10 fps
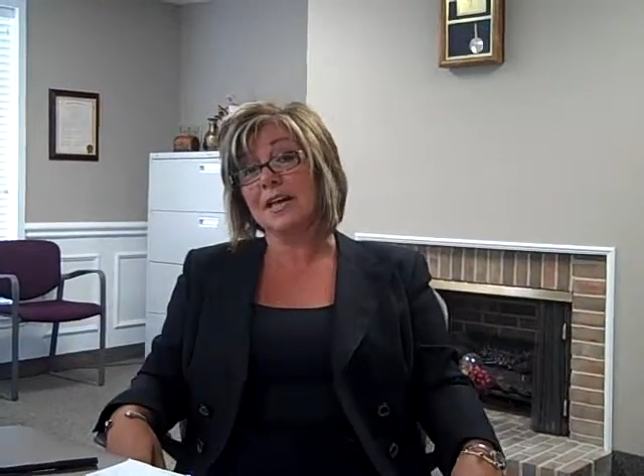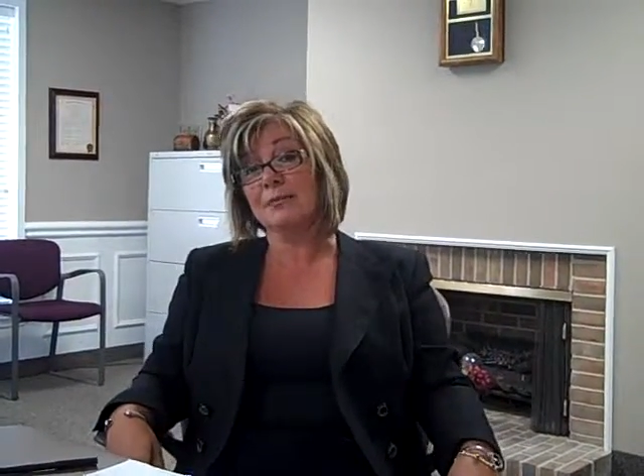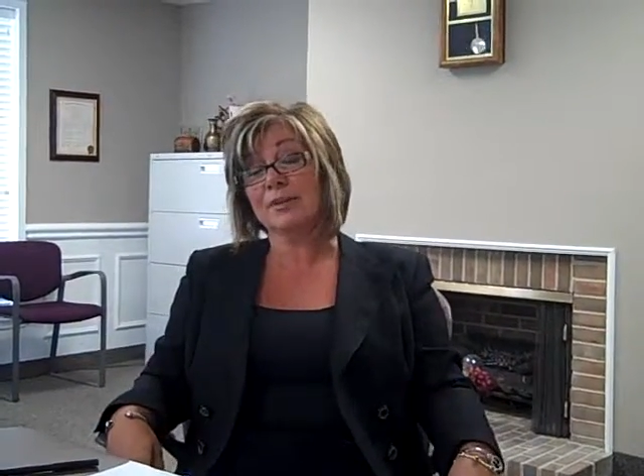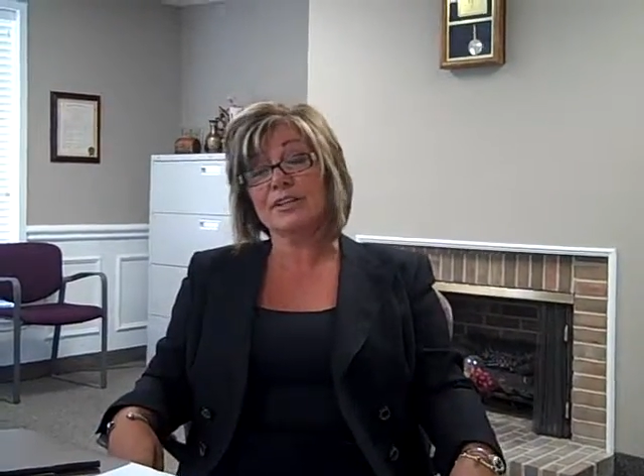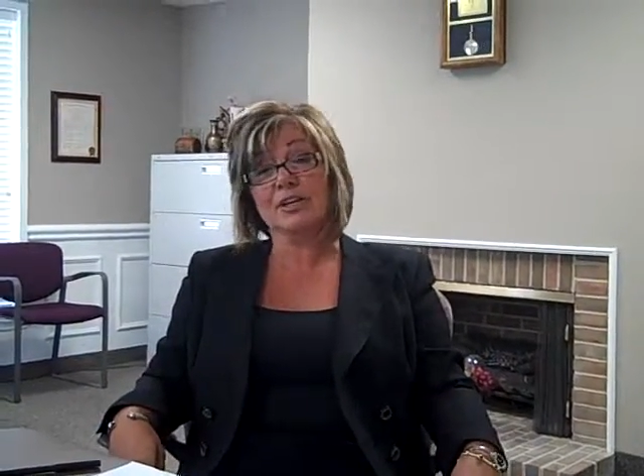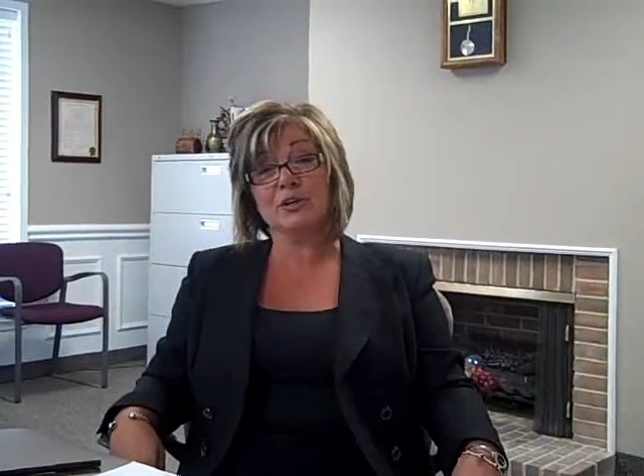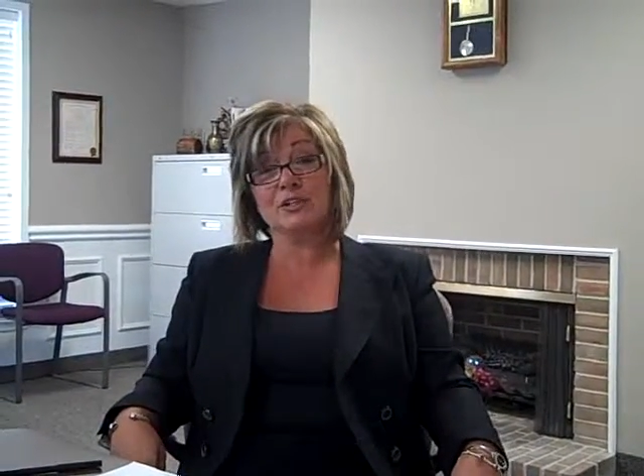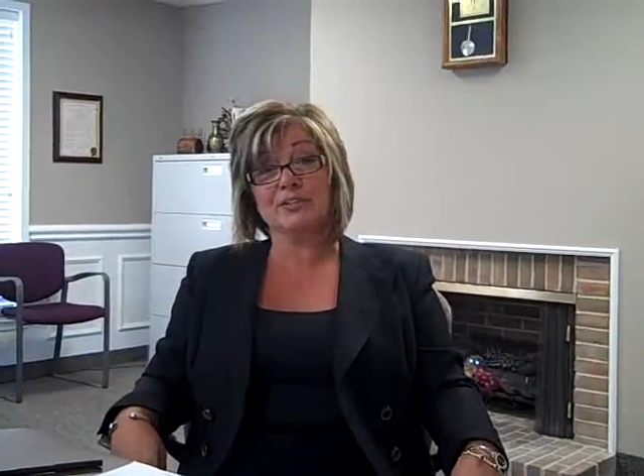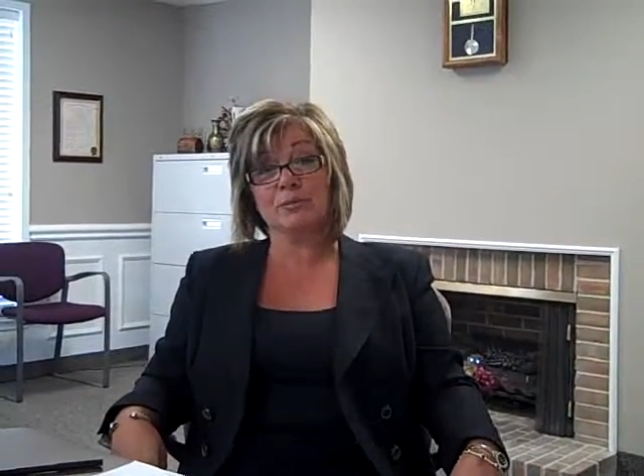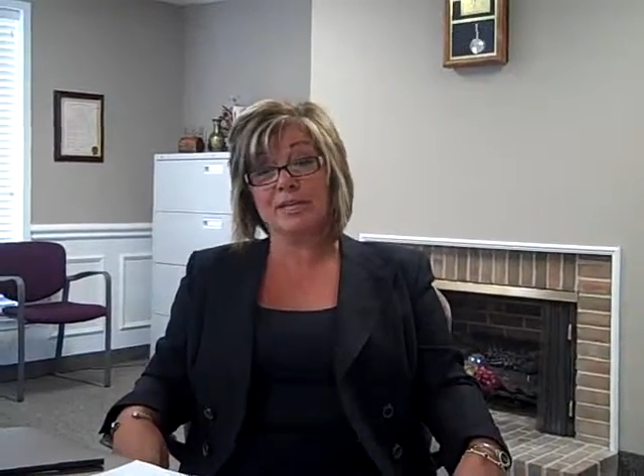I'm one of the
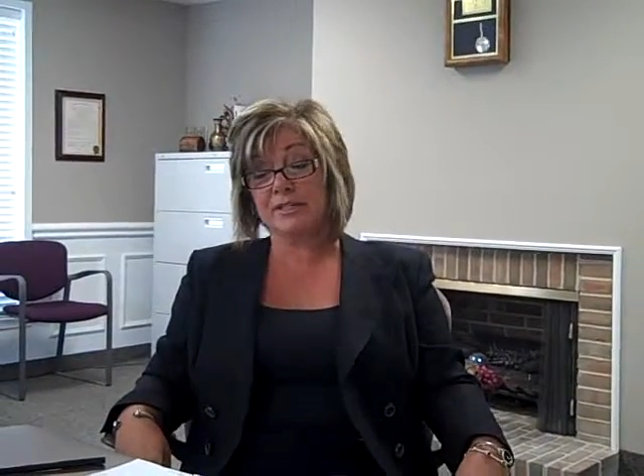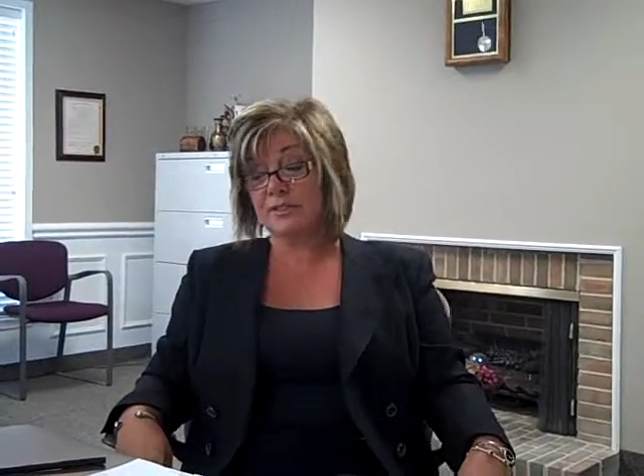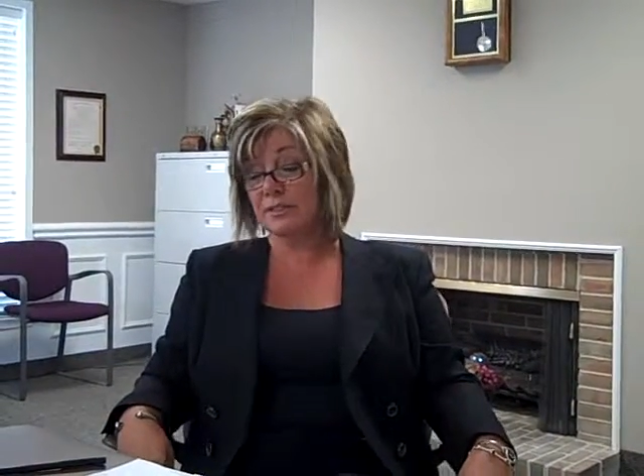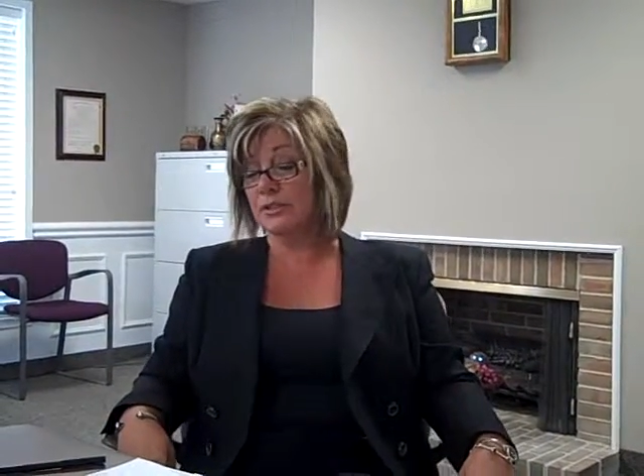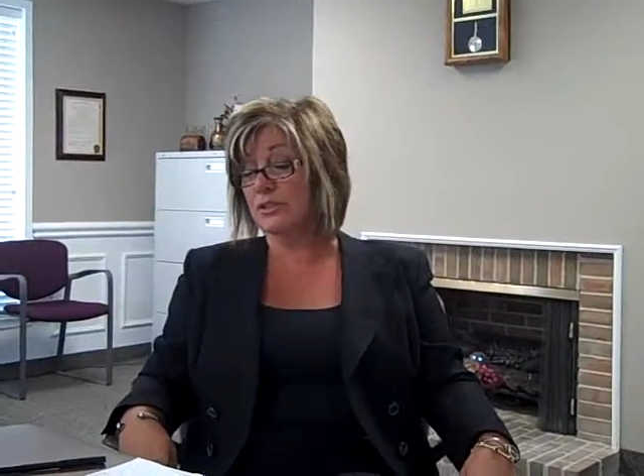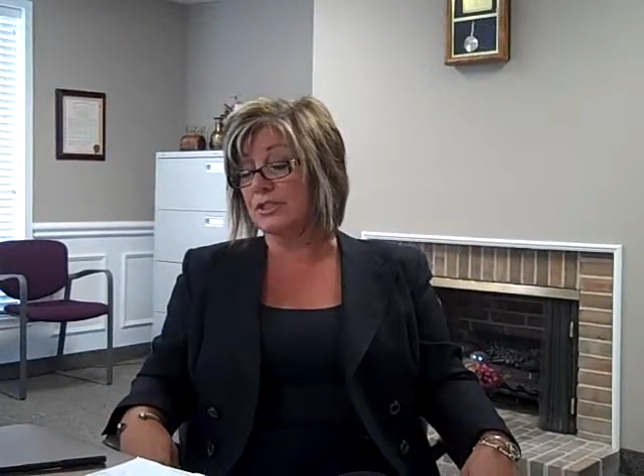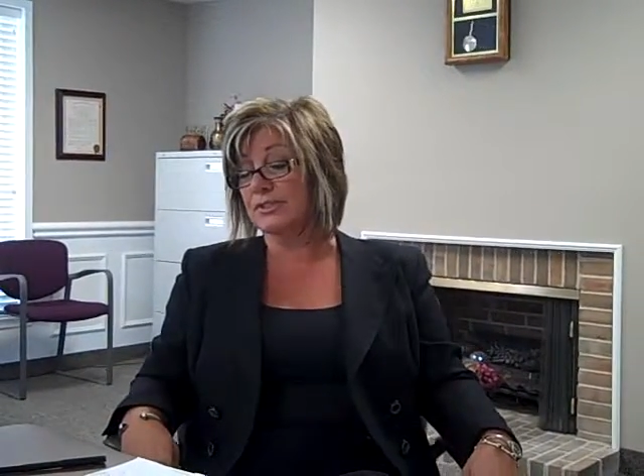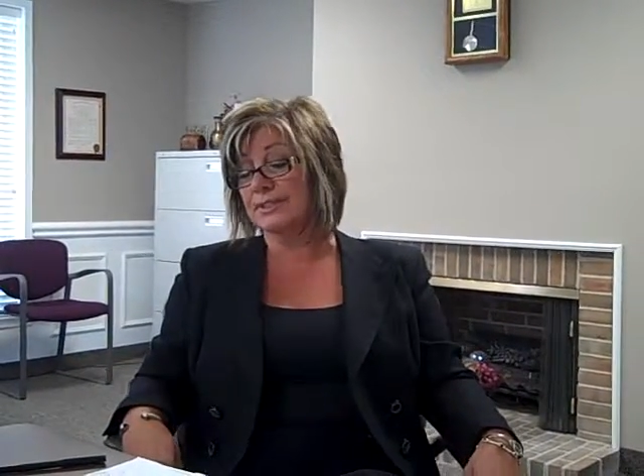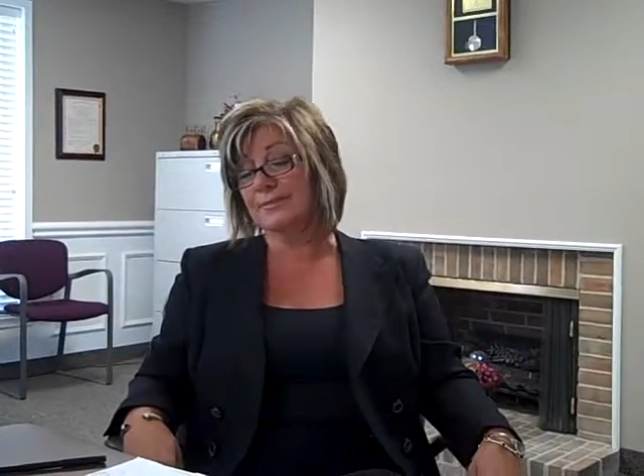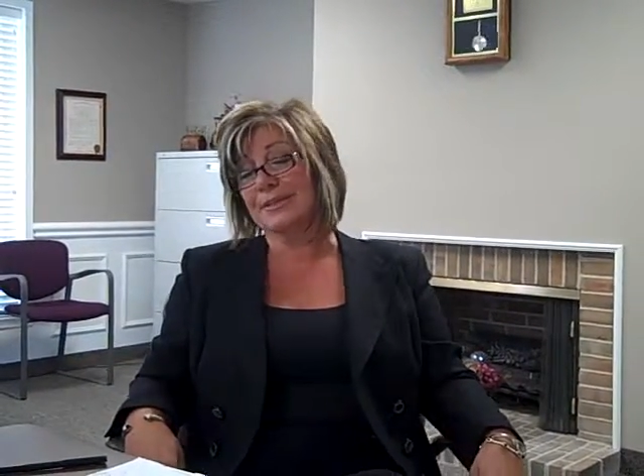owners of Omega Solutions.